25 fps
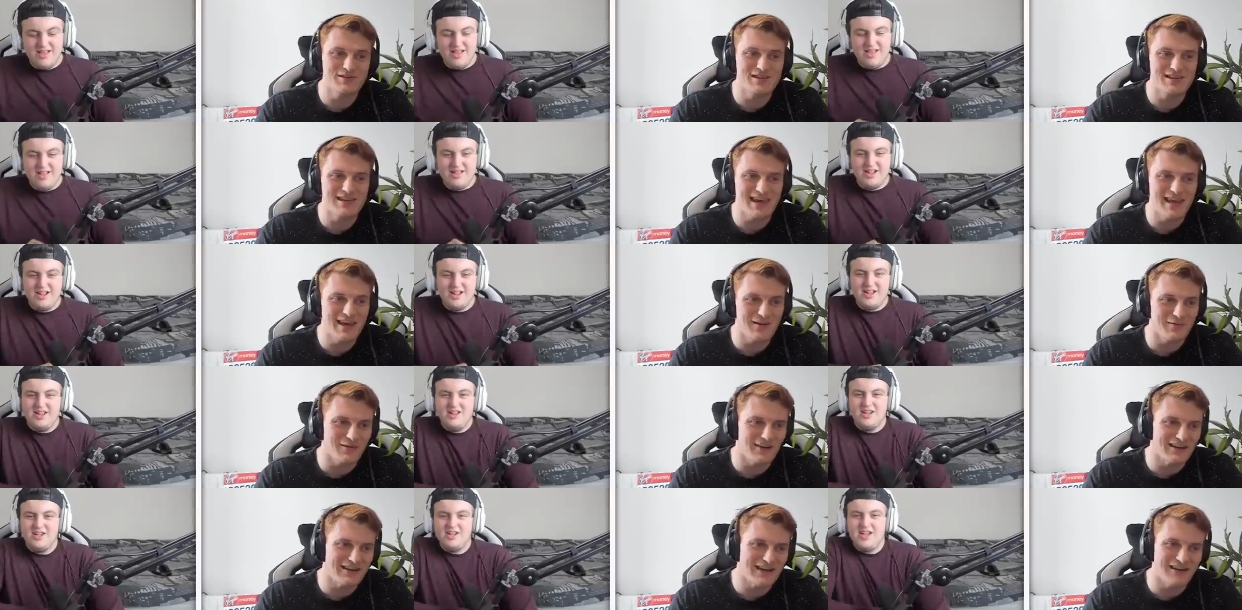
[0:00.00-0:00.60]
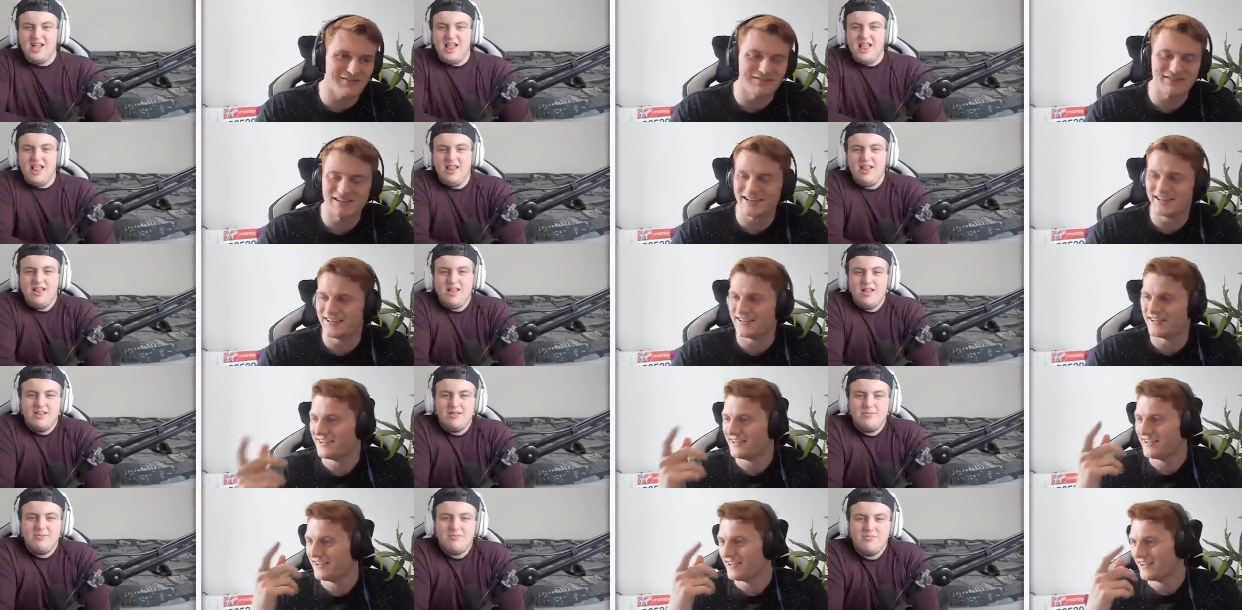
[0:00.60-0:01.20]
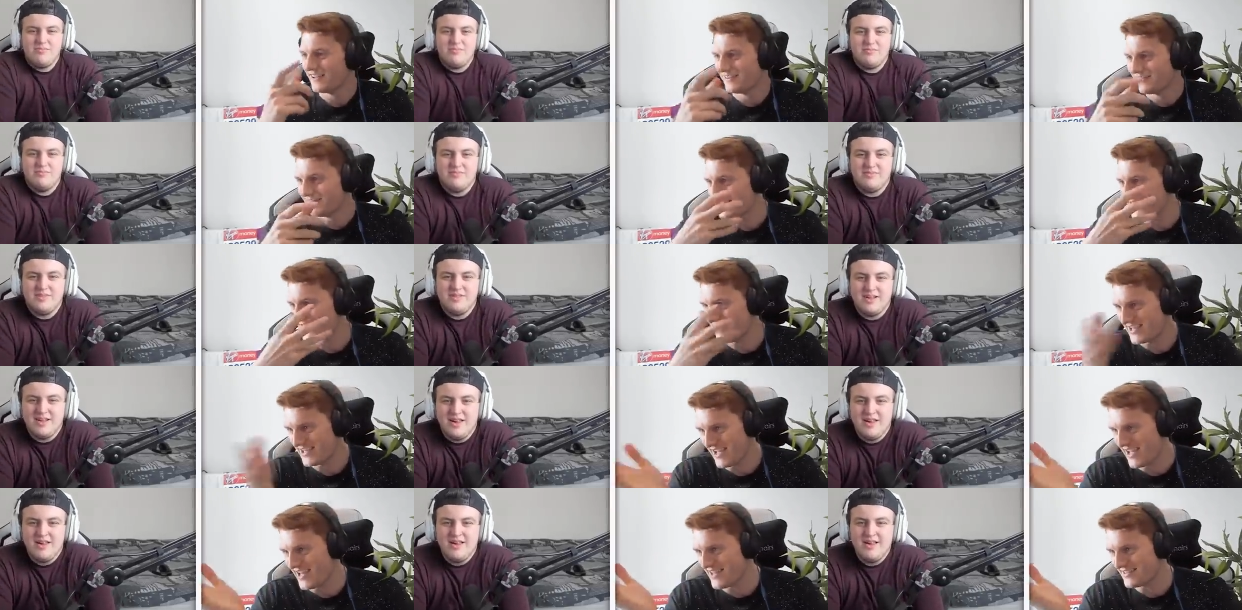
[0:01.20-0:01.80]
Speaker 1: you get when you have to when you
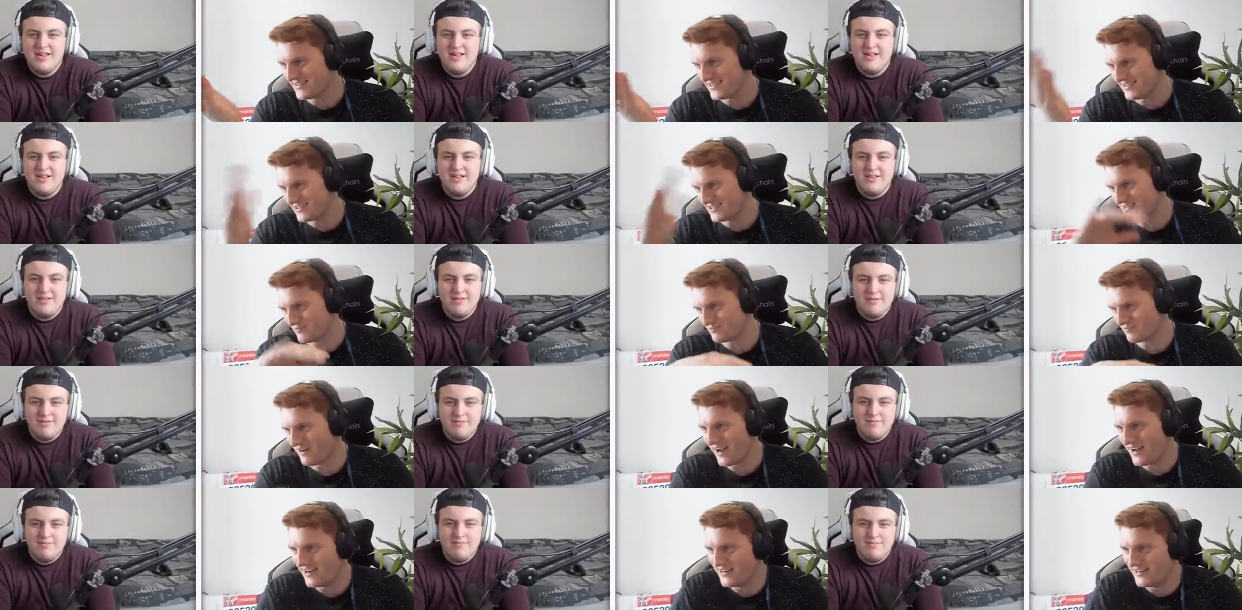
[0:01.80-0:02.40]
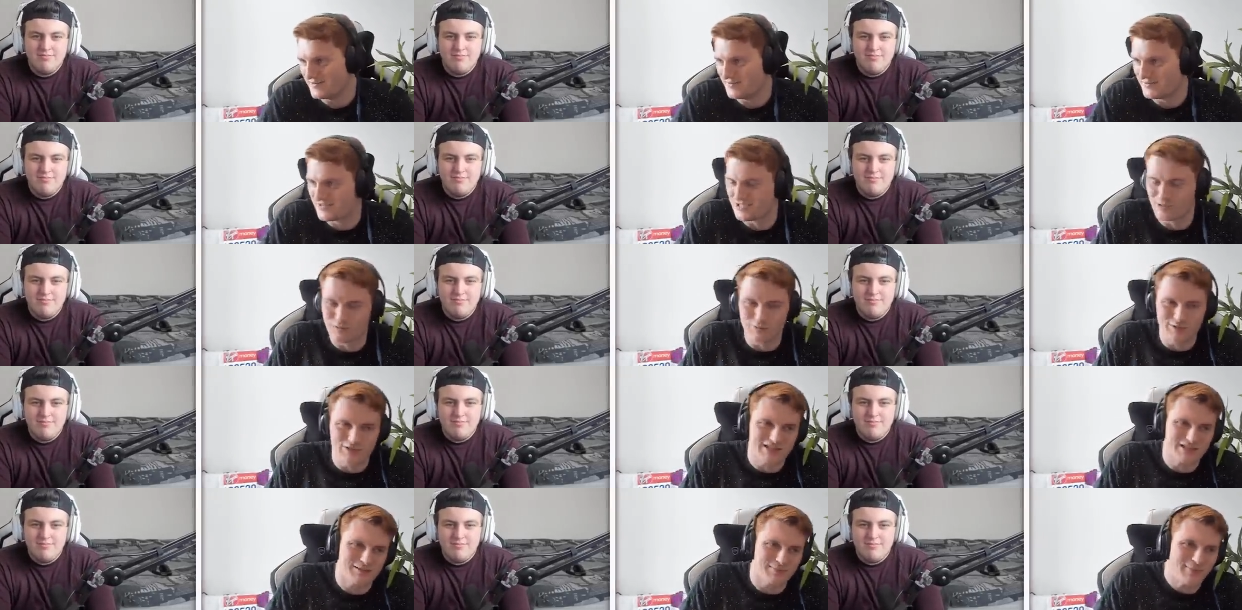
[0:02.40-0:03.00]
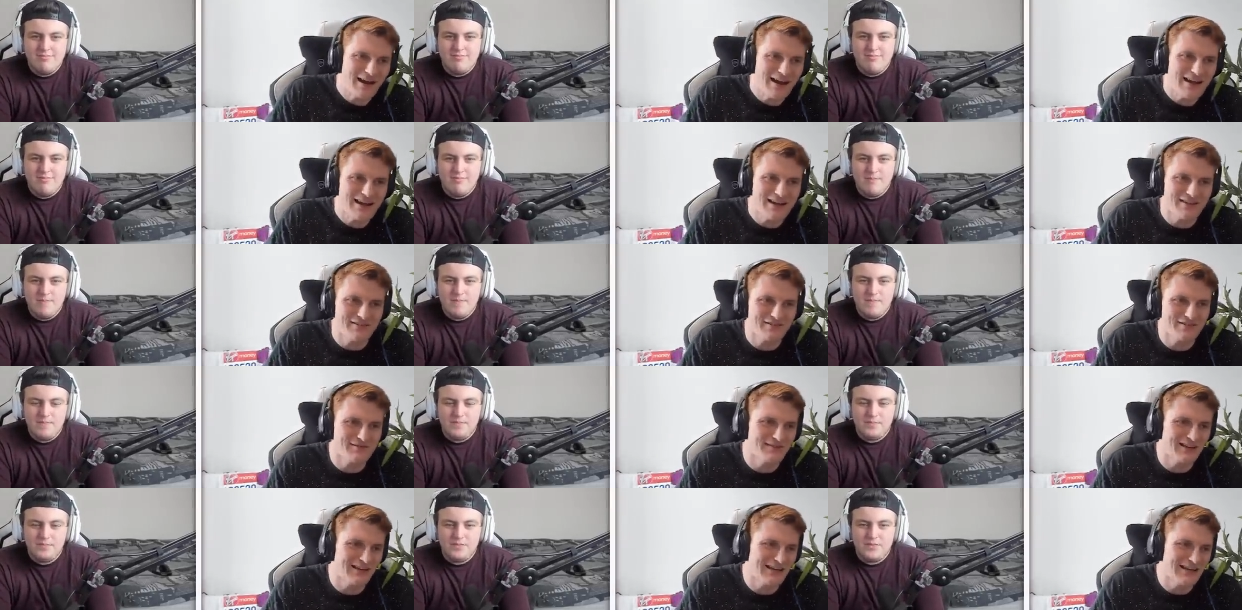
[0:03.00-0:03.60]
get this random Swiss player from
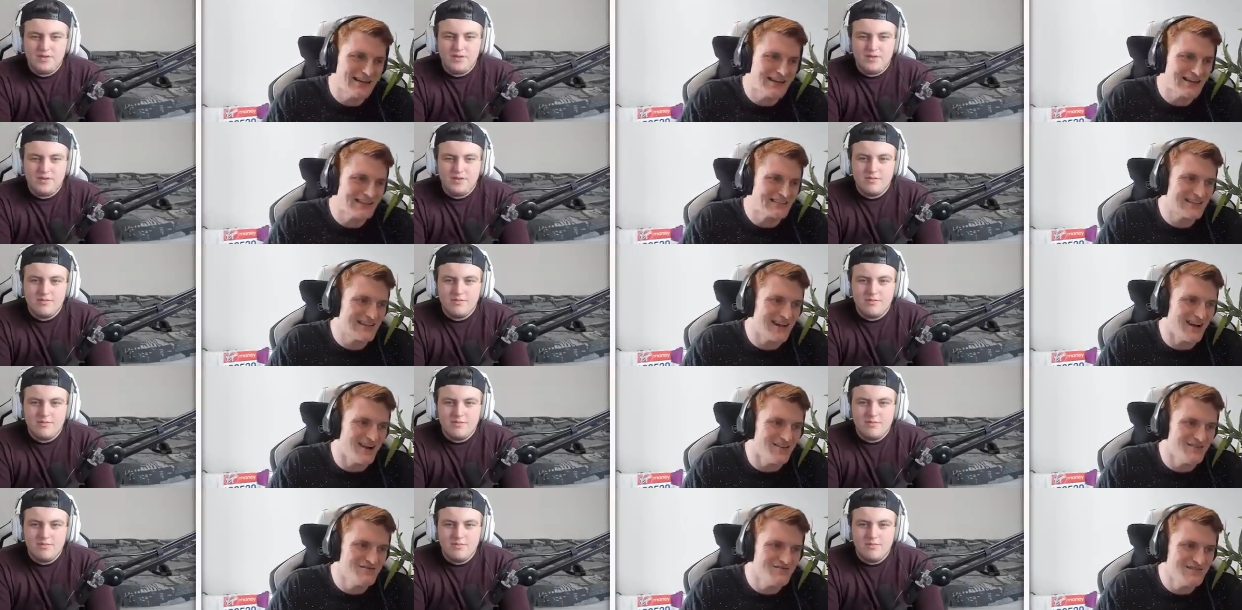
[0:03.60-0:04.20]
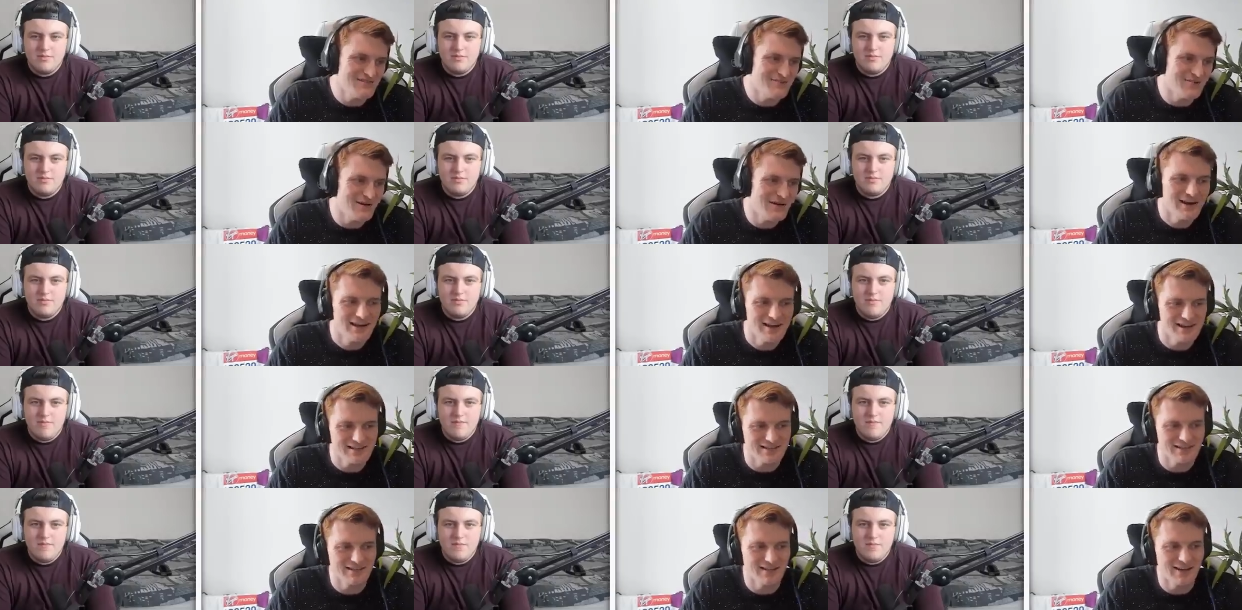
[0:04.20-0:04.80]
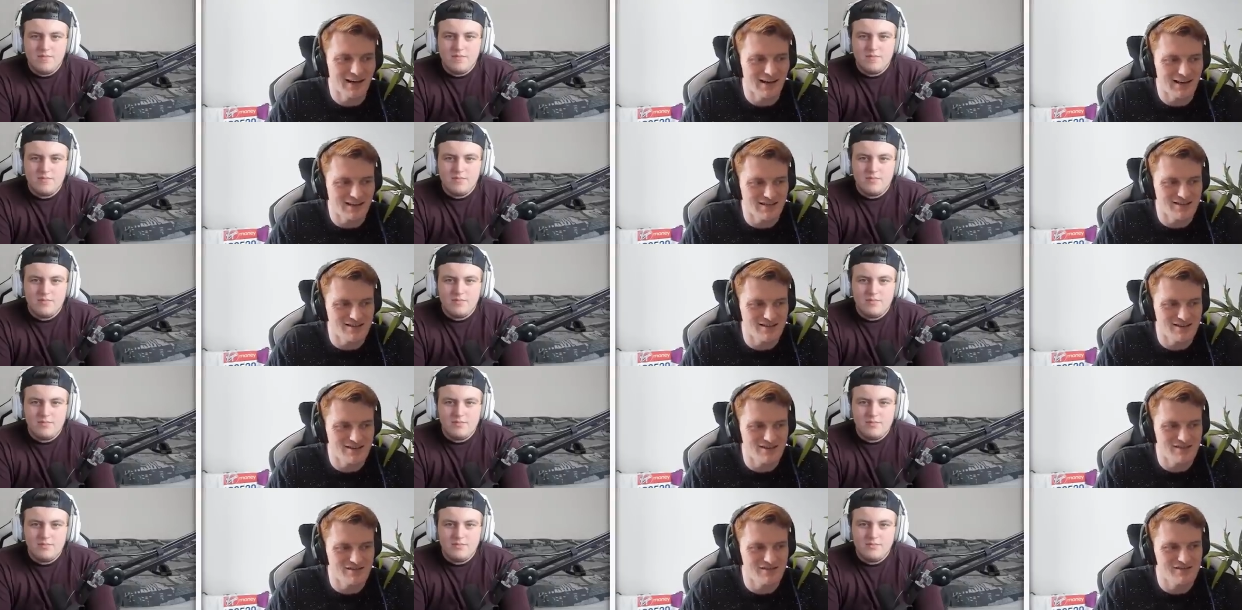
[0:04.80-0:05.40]
the league, it's the only person that I could
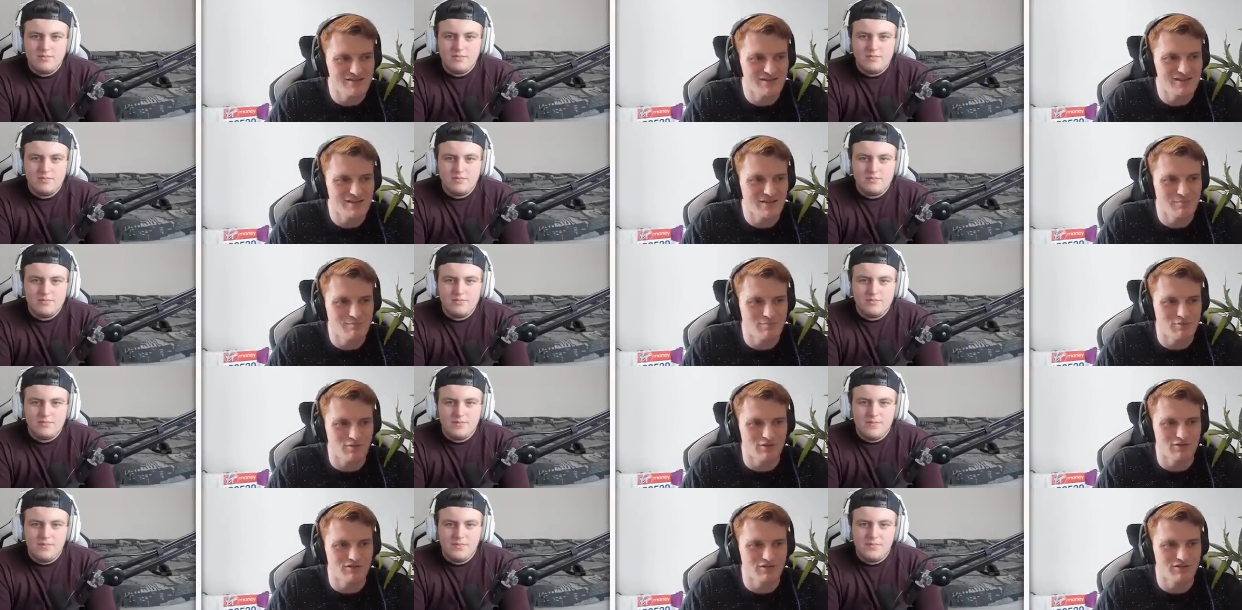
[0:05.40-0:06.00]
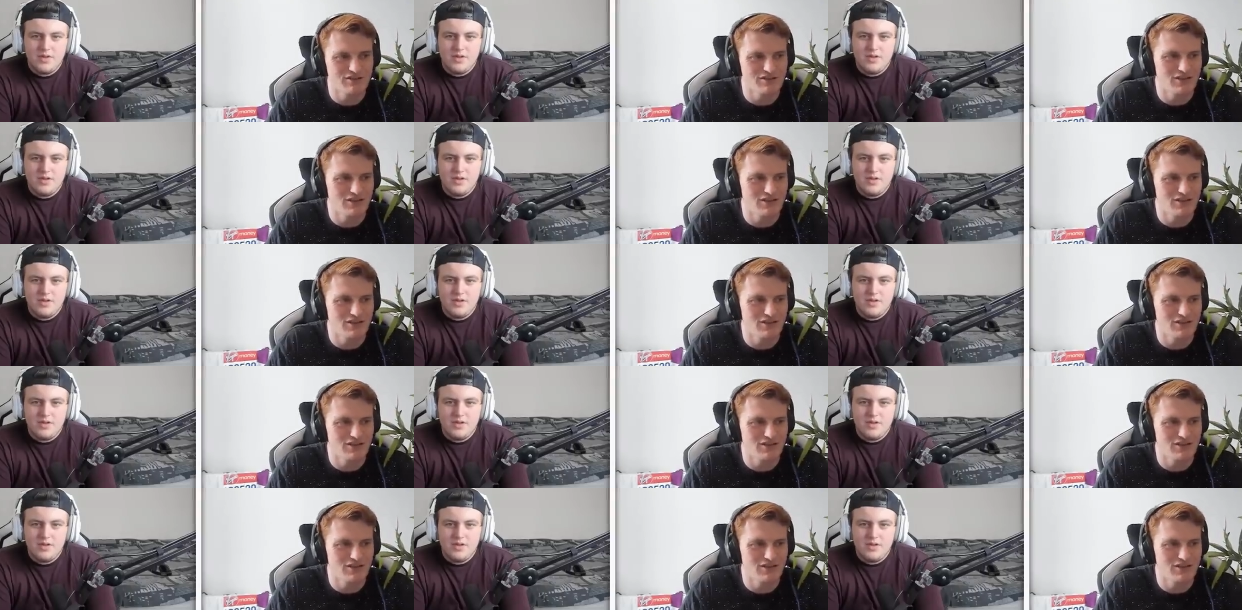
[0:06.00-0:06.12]
use a bronze